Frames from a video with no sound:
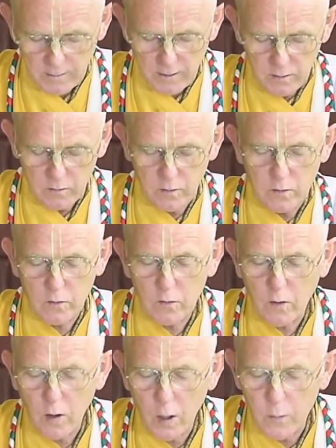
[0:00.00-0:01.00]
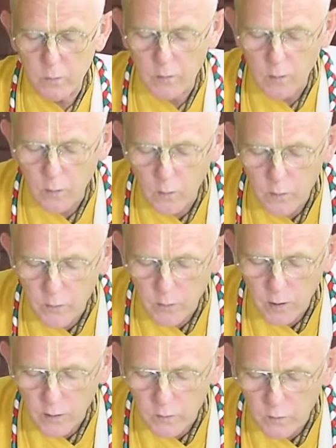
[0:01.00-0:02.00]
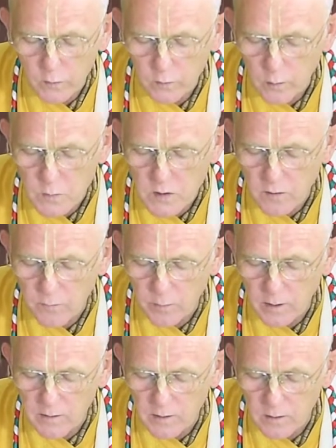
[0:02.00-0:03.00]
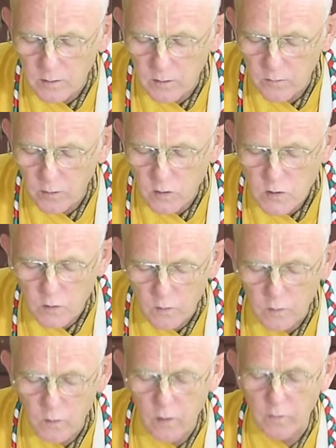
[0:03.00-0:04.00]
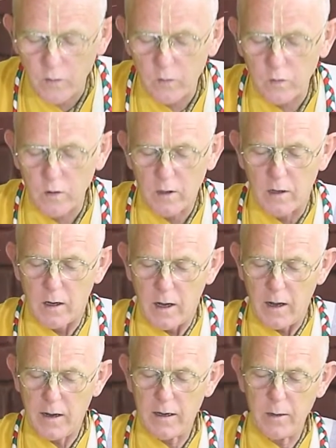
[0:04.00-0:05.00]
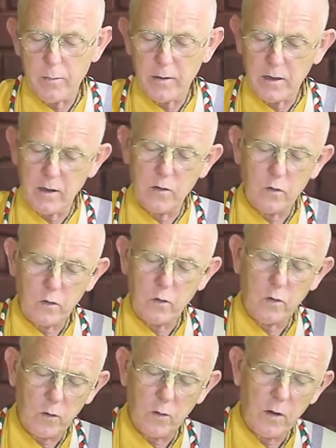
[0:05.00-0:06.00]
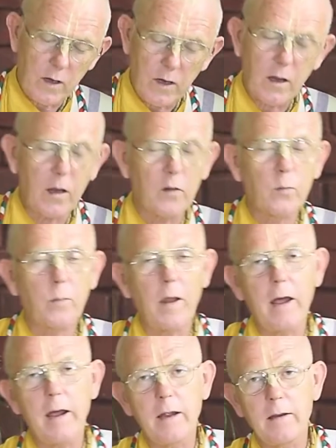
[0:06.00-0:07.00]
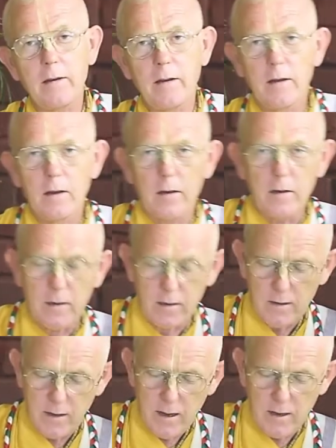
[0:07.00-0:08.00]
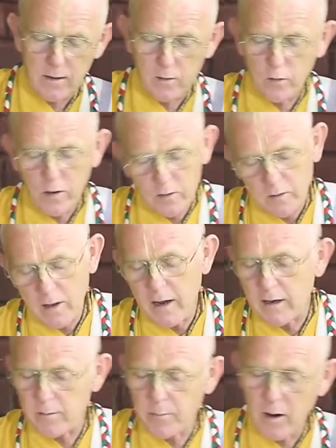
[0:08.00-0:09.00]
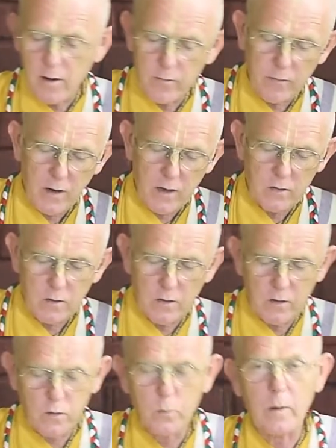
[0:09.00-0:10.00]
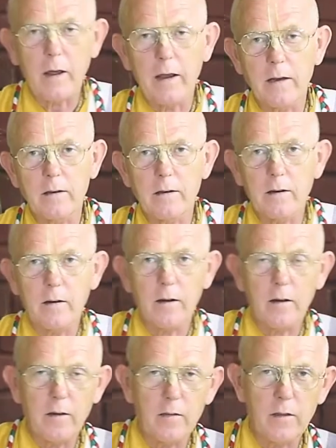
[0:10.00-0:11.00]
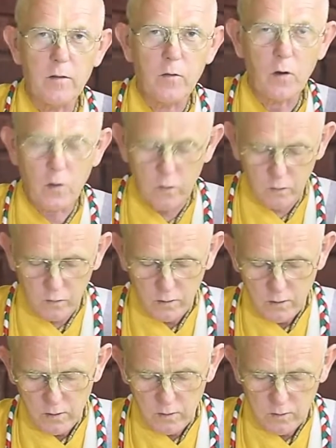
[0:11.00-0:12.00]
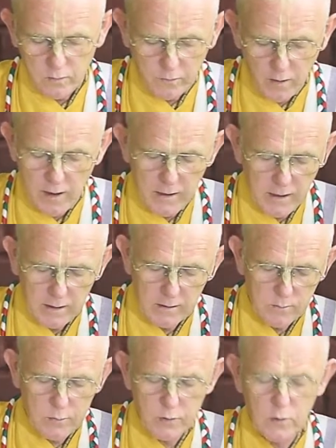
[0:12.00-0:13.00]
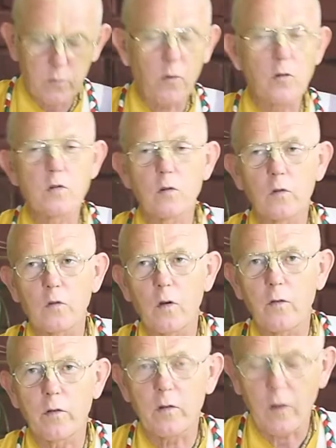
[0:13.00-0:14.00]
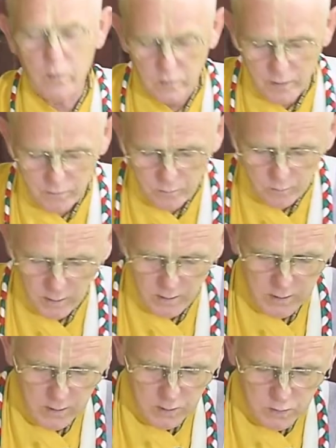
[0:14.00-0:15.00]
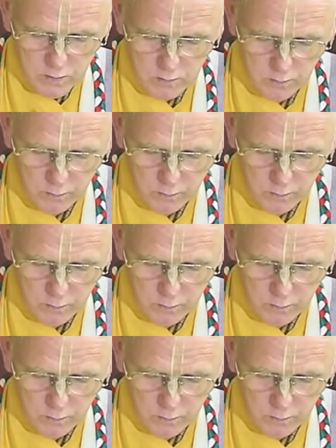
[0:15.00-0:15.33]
as he describes the authorized description of bhakti or devotional service. And he begins to explain and translate, paraphrase and explain the verse defining pure devotional service as given by Srila